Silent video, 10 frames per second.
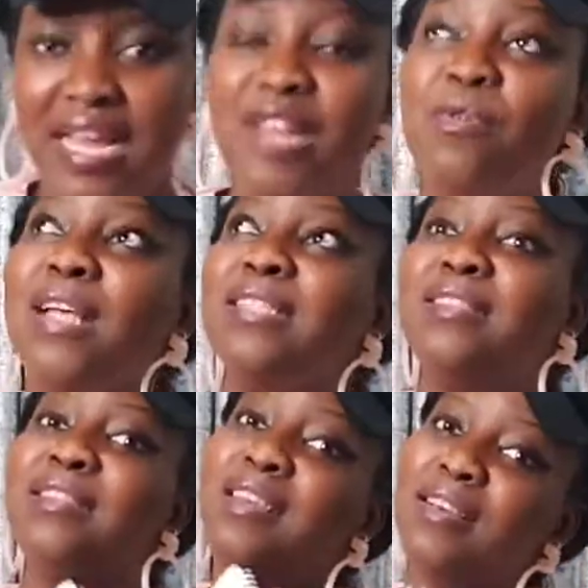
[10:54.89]
And you are
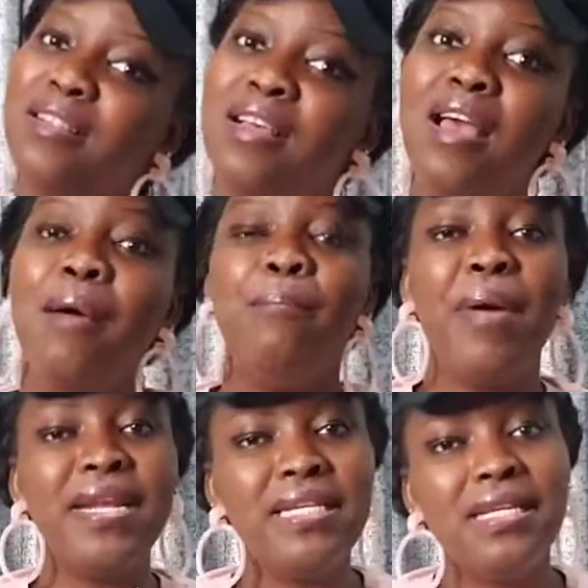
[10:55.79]
still
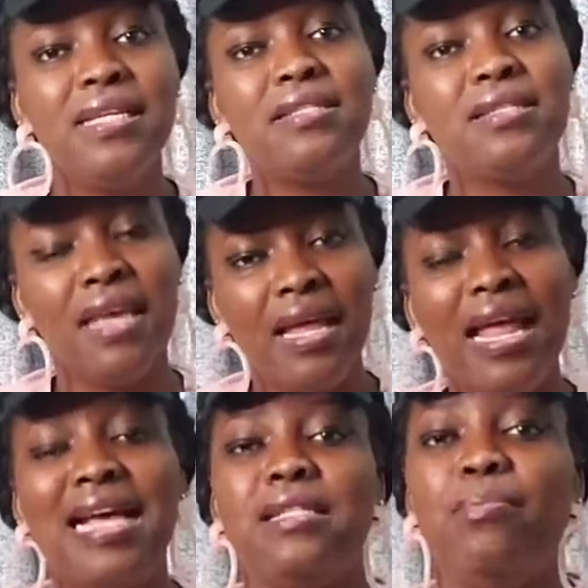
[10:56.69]
painting this girl
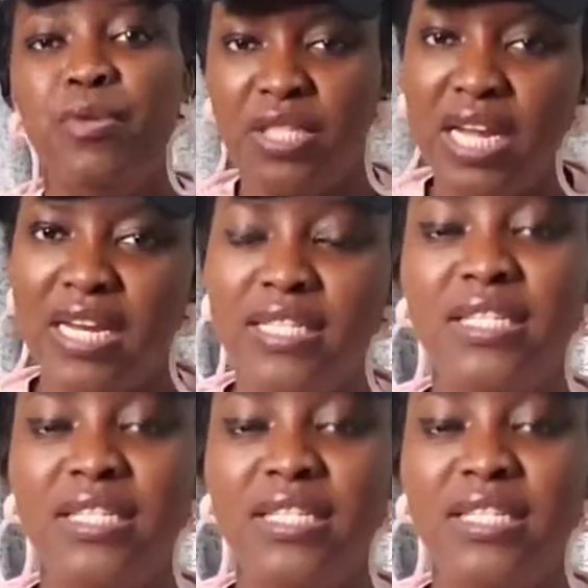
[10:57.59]
as a pretender.